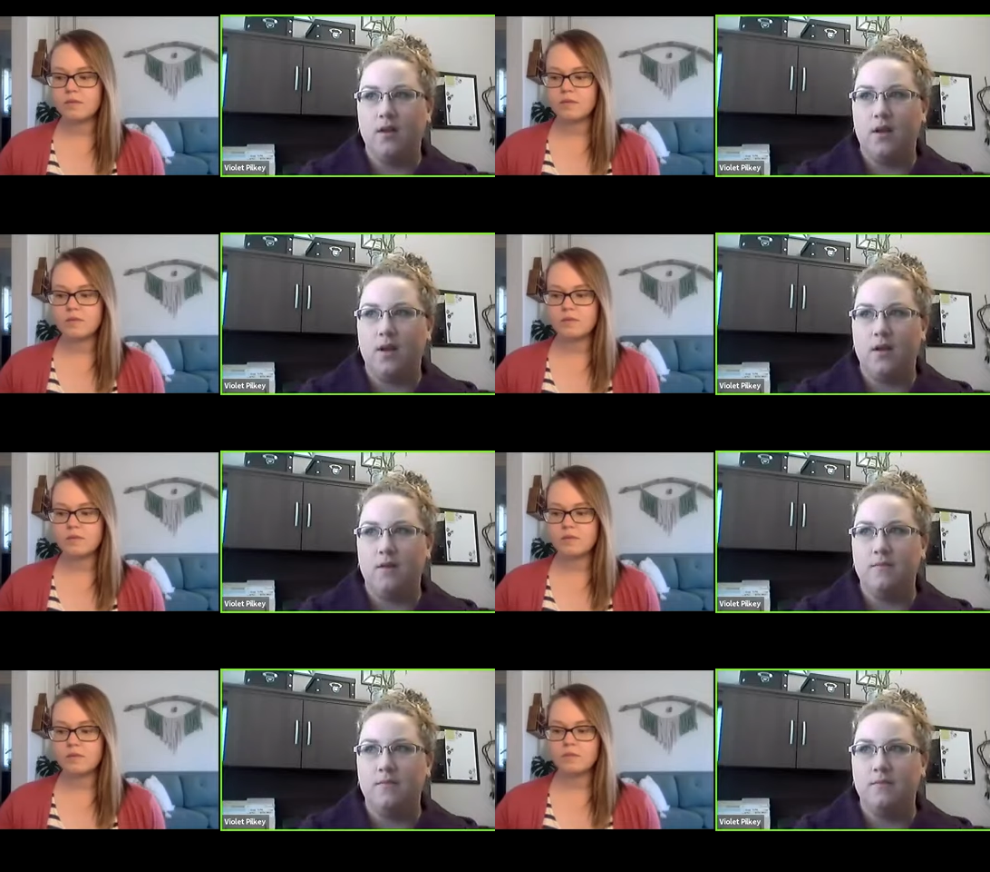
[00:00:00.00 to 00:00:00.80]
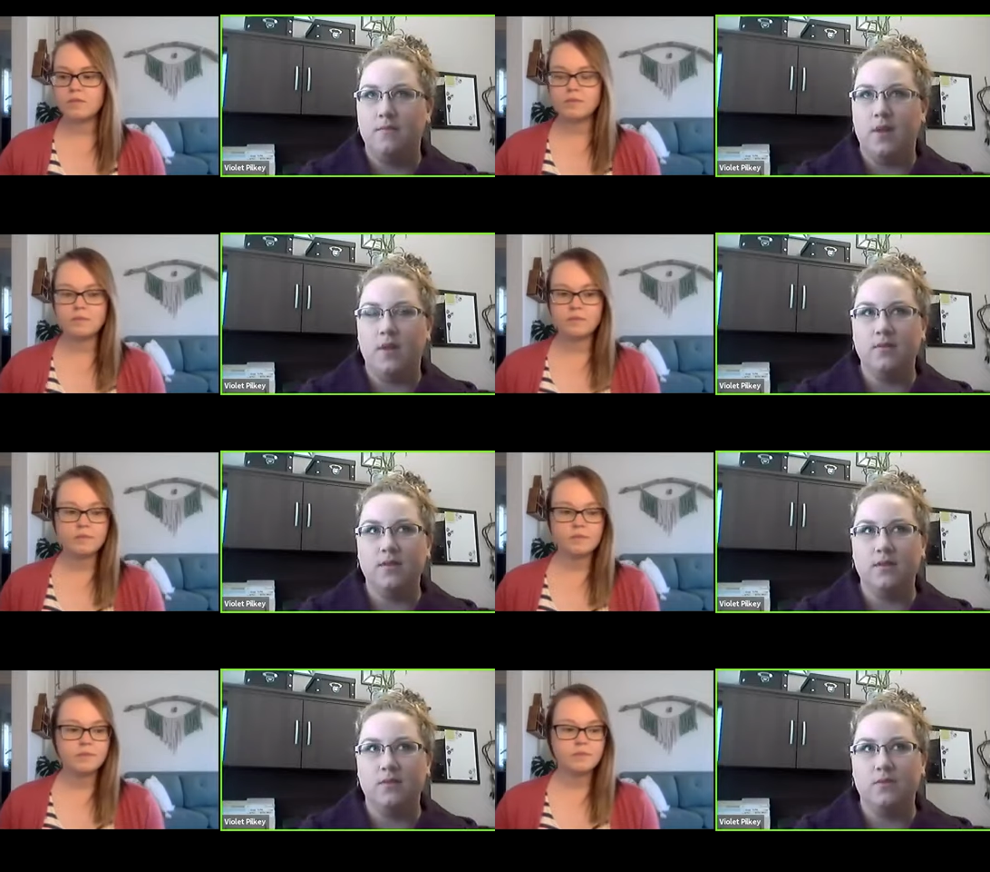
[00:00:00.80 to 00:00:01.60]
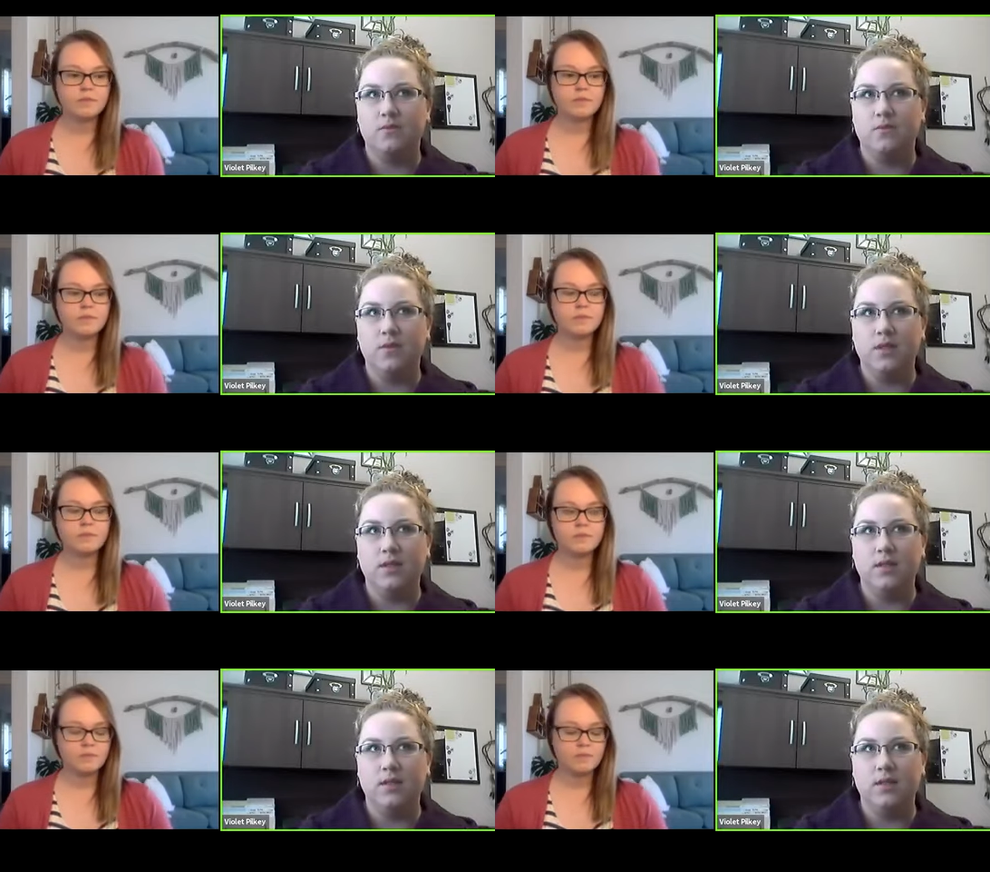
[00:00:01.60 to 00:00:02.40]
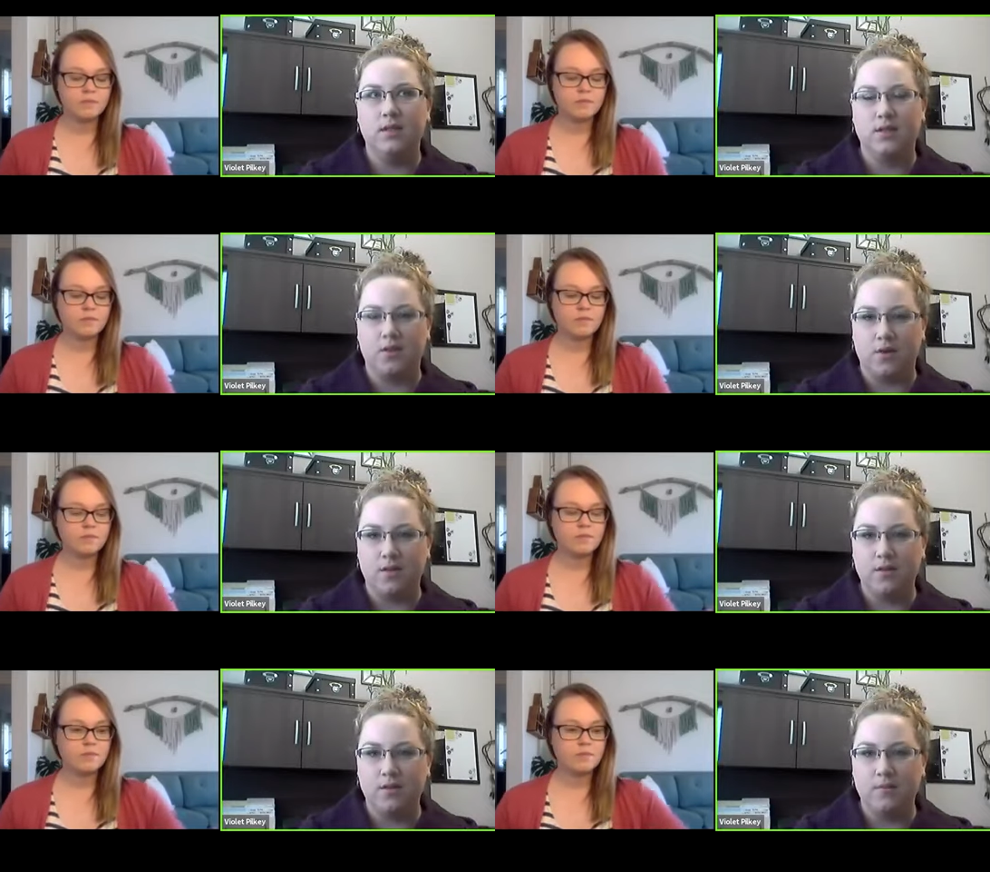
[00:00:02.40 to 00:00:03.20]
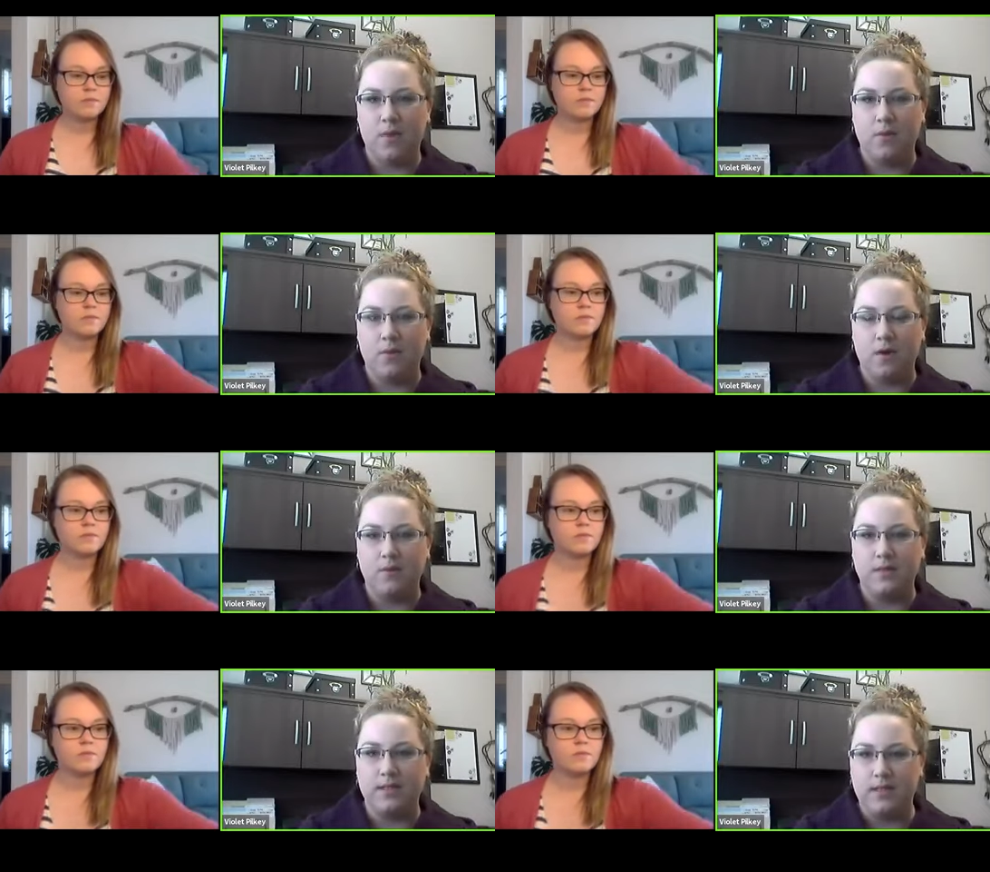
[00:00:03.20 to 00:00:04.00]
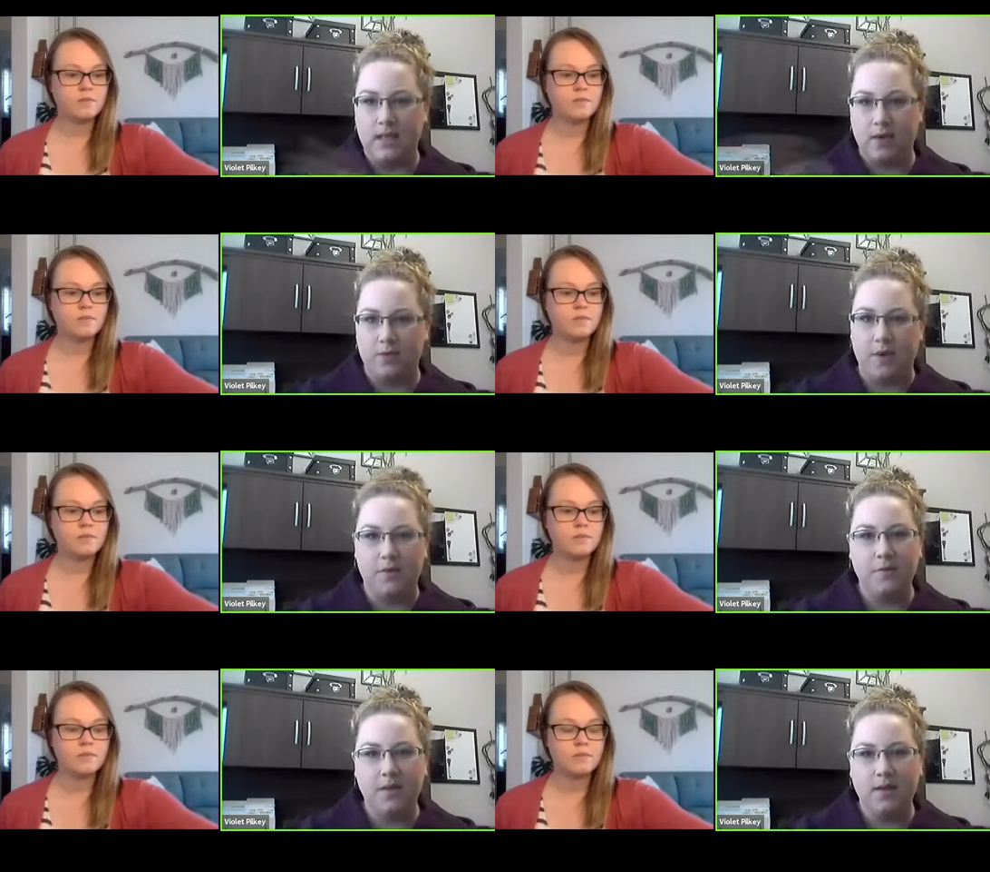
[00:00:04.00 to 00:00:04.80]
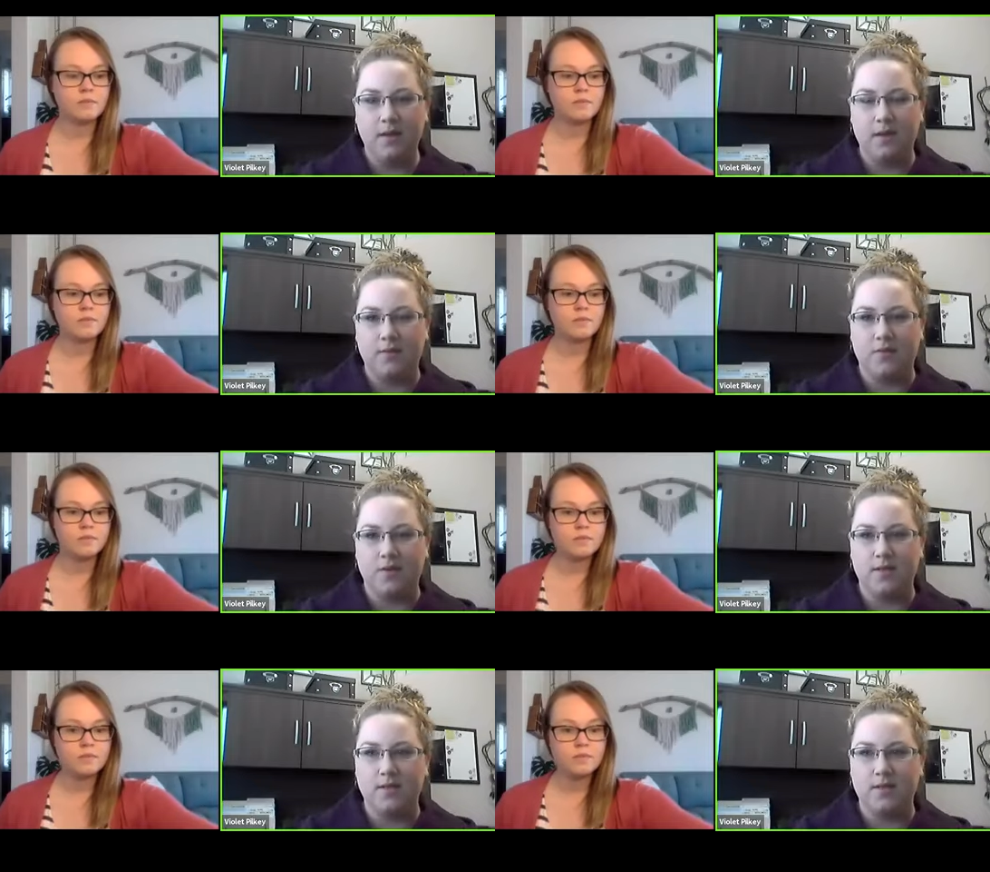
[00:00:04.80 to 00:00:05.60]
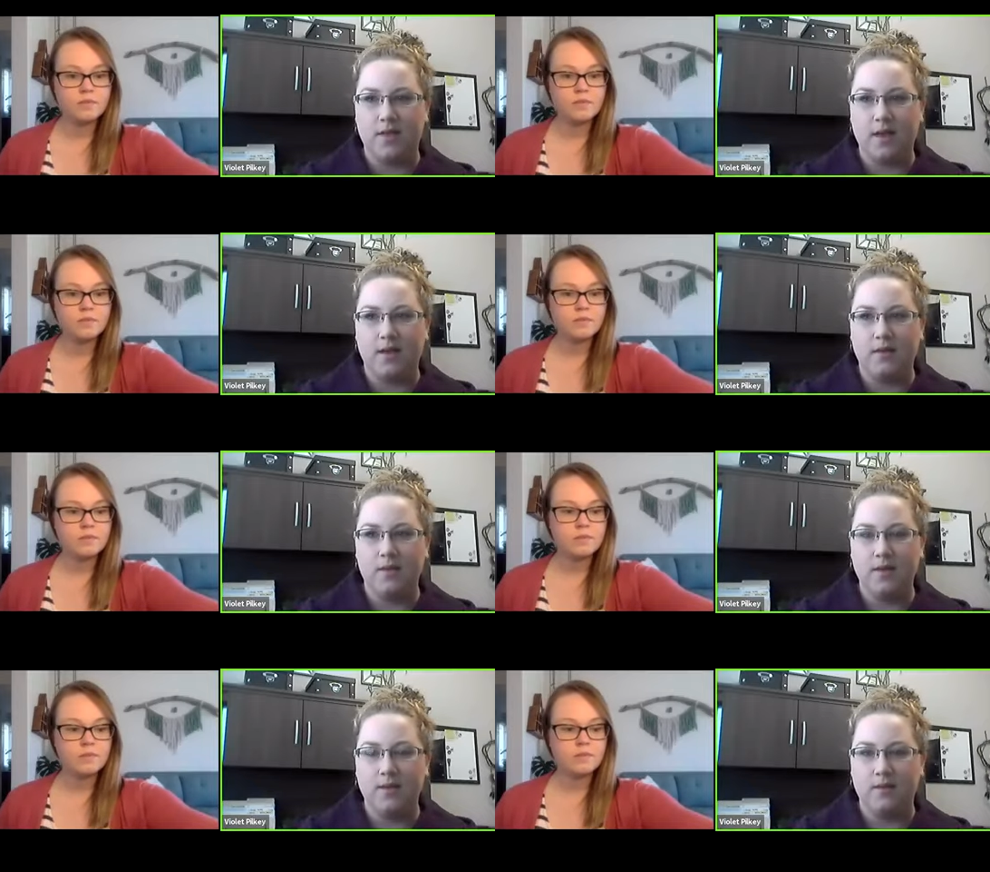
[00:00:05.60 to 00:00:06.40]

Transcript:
Speaker 1: um, I was really discouraged by what I was seeing around me as far as society went.